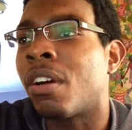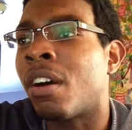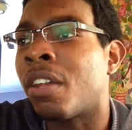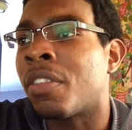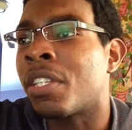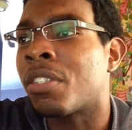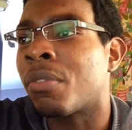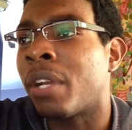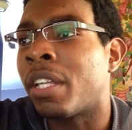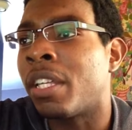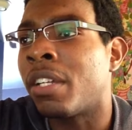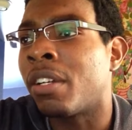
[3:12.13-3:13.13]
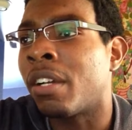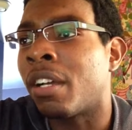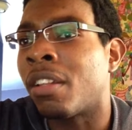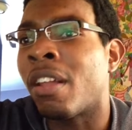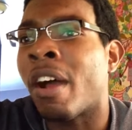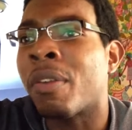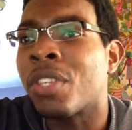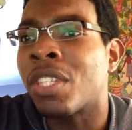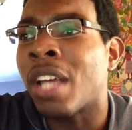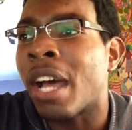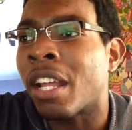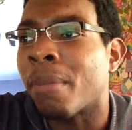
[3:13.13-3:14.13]
on this right here. A loud
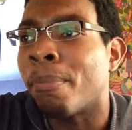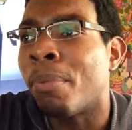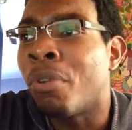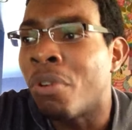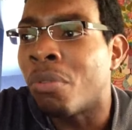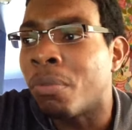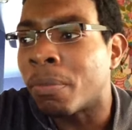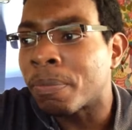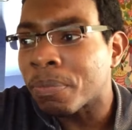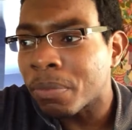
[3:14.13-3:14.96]
sonic boom